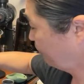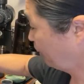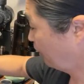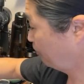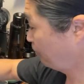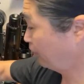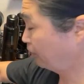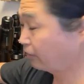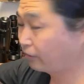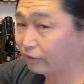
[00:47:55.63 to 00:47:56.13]

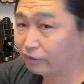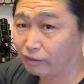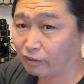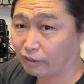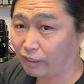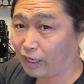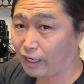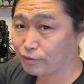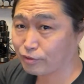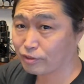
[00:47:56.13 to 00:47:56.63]
I mean, the
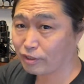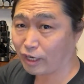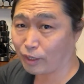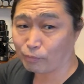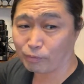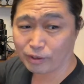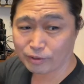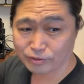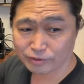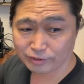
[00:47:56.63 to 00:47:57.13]
last shot
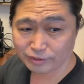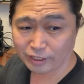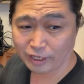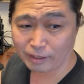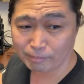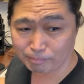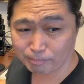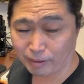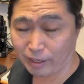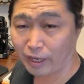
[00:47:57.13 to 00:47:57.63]
wasn't
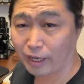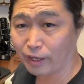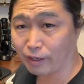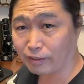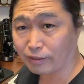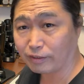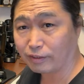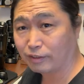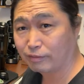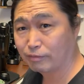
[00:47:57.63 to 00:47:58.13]
that bad,
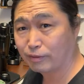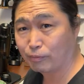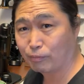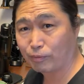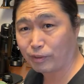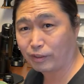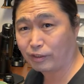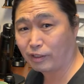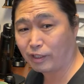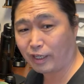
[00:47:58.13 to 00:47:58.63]
even
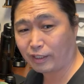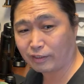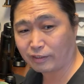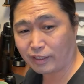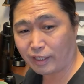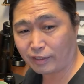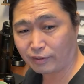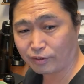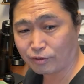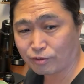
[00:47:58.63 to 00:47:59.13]
with like
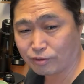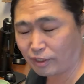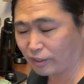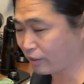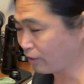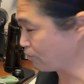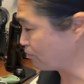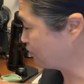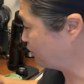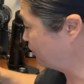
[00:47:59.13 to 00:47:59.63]
90
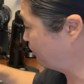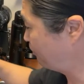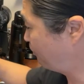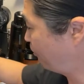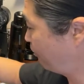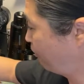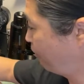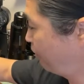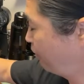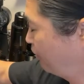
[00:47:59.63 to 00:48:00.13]
seconds.
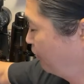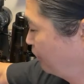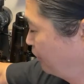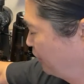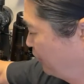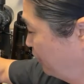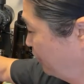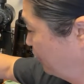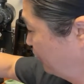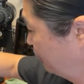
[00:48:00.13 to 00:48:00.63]

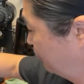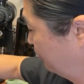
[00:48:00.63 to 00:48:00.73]
Yeah.